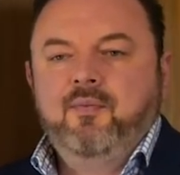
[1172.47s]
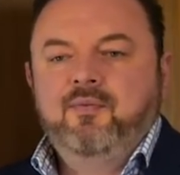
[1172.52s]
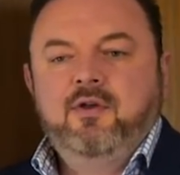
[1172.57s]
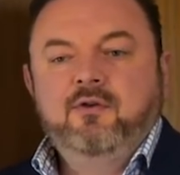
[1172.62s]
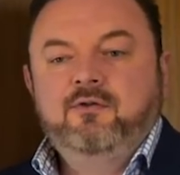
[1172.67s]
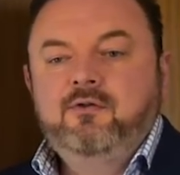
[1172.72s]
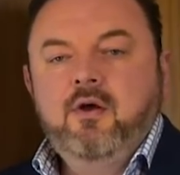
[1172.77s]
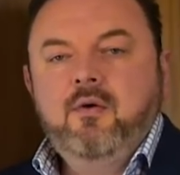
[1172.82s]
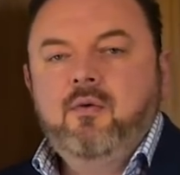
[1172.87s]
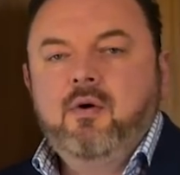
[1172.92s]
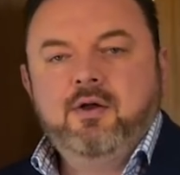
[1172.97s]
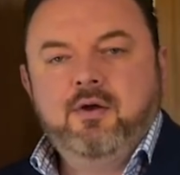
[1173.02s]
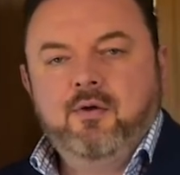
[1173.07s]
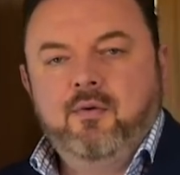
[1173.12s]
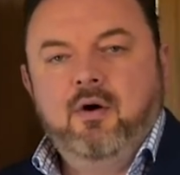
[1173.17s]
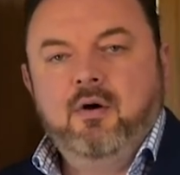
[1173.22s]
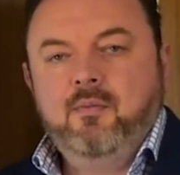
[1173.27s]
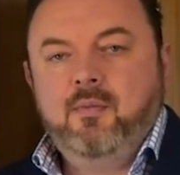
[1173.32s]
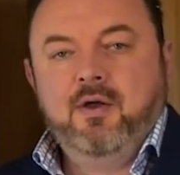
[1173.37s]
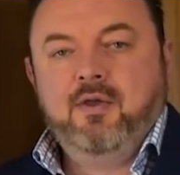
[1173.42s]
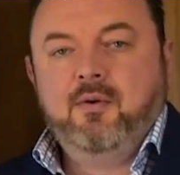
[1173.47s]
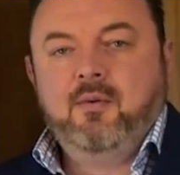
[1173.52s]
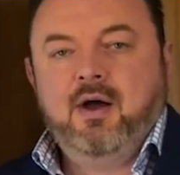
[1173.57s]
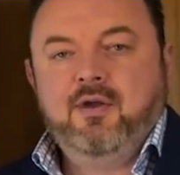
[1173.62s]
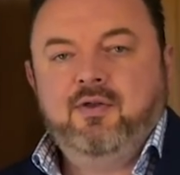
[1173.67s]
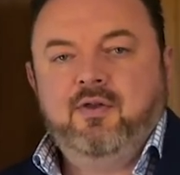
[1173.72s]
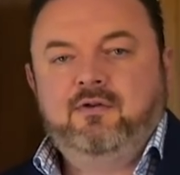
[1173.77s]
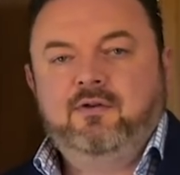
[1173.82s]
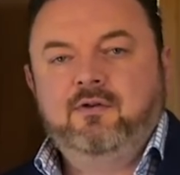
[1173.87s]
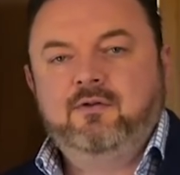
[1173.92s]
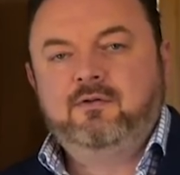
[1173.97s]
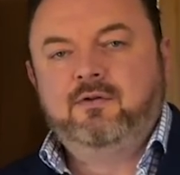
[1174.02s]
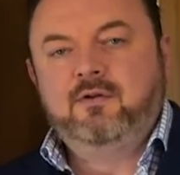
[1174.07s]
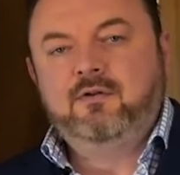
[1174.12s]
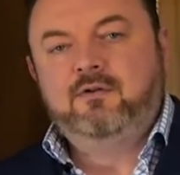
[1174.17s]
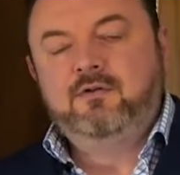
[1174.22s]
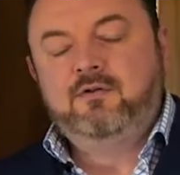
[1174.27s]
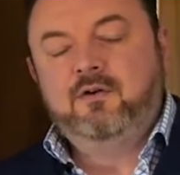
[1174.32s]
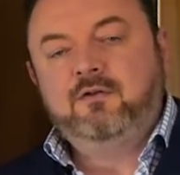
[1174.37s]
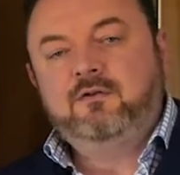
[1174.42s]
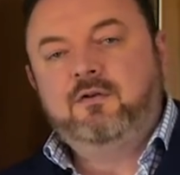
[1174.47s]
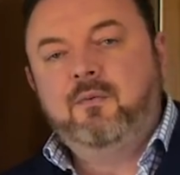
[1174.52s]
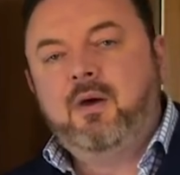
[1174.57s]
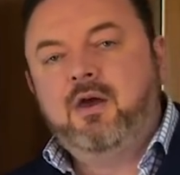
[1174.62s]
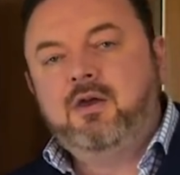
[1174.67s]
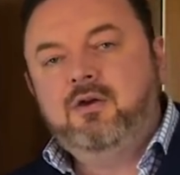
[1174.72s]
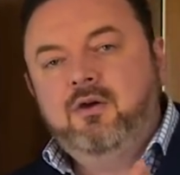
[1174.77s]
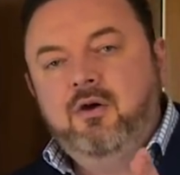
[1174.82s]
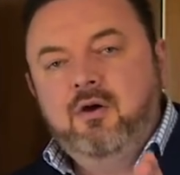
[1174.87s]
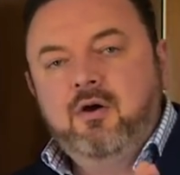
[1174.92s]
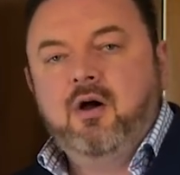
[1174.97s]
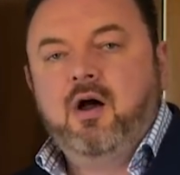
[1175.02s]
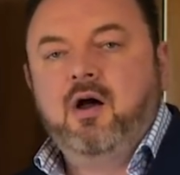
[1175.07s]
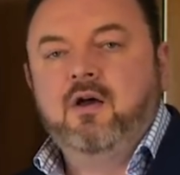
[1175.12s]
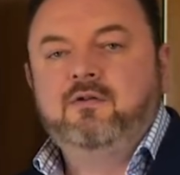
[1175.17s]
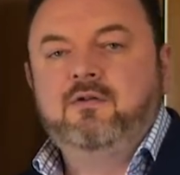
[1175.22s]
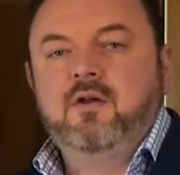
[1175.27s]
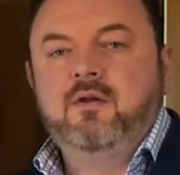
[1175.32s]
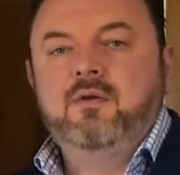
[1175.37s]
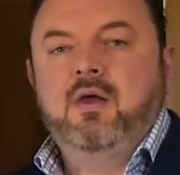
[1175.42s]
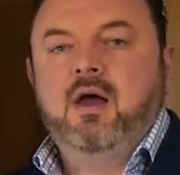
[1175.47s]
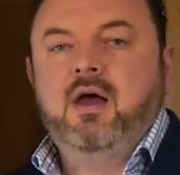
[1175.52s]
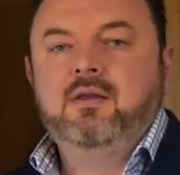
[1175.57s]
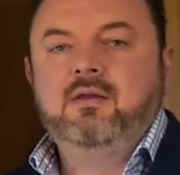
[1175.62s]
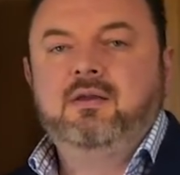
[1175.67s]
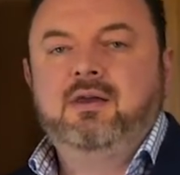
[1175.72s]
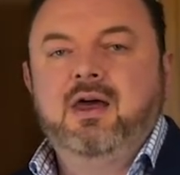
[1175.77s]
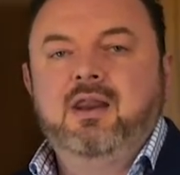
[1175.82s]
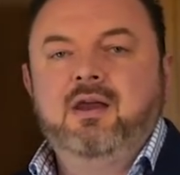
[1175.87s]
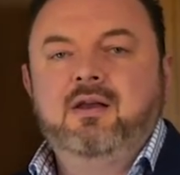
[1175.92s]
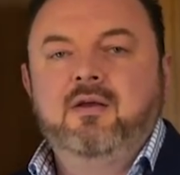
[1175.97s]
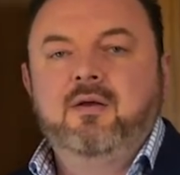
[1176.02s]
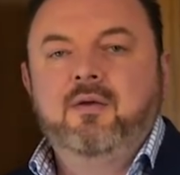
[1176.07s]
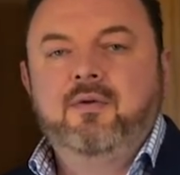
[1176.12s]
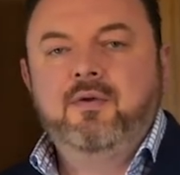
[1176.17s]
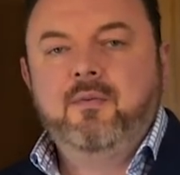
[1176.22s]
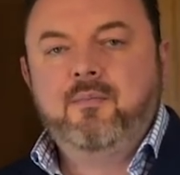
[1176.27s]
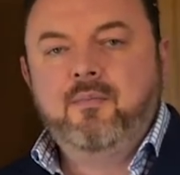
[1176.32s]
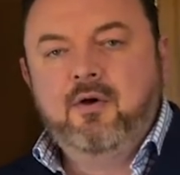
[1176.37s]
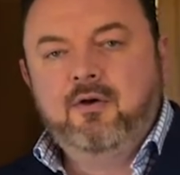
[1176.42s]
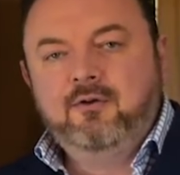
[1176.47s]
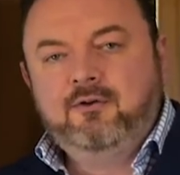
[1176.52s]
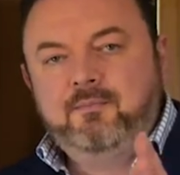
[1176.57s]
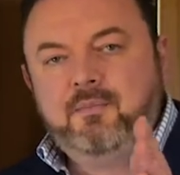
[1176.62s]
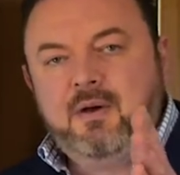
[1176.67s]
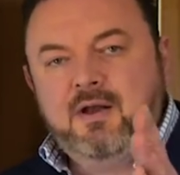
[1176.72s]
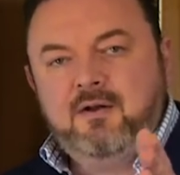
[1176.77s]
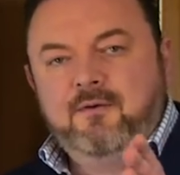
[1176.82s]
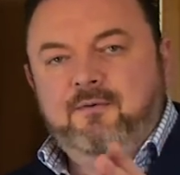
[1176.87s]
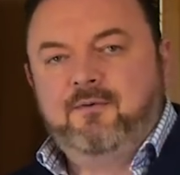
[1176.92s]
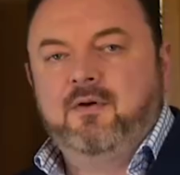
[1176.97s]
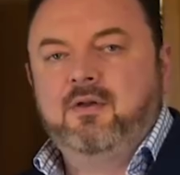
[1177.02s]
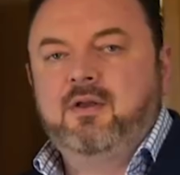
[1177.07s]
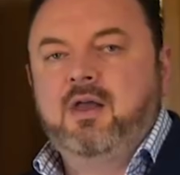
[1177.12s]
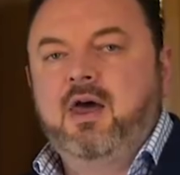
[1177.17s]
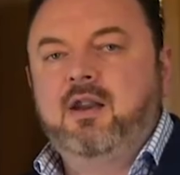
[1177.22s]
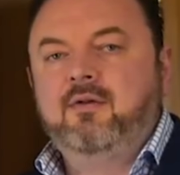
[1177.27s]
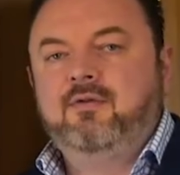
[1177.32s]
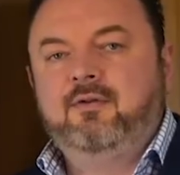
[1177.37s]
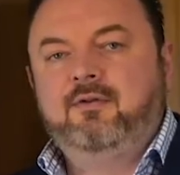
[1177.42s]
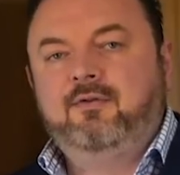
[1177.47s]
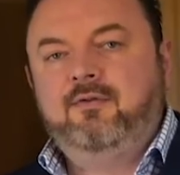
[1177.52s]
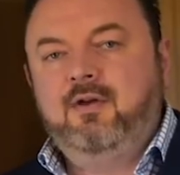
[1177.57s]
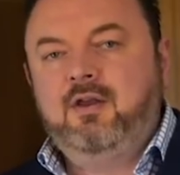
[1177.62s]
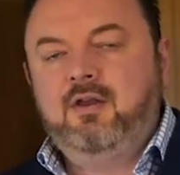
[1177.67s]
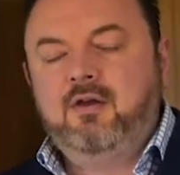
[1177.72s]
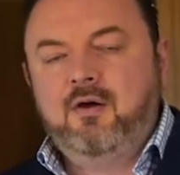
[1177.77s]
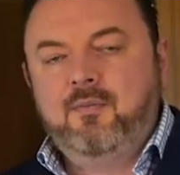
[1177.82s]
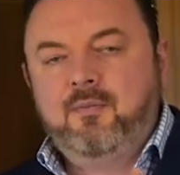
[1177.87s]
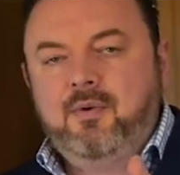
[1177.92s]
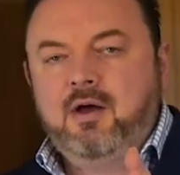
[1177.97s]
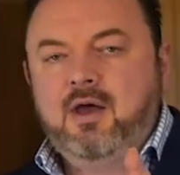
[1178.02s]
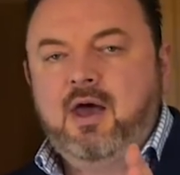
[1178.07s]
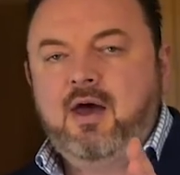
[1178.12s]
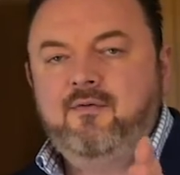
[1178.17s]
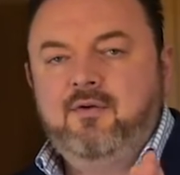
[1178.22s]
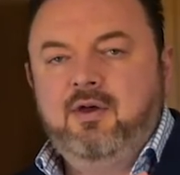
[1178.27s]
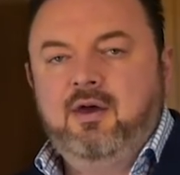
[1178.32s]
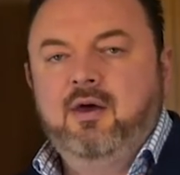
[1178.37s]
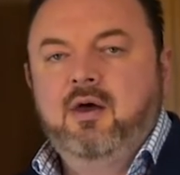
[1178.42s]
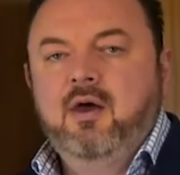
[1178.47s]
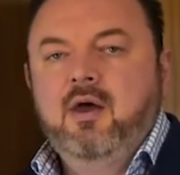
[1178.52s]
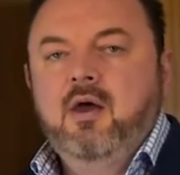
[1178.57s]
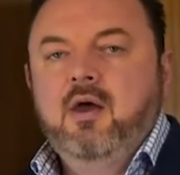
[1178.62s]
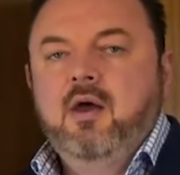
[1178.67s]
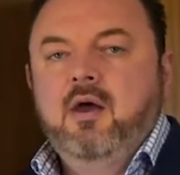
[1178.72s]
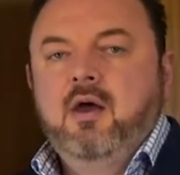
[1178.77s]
There's no right or wrong, by the way. This is just about you guys and getting the most benefit out of this video by having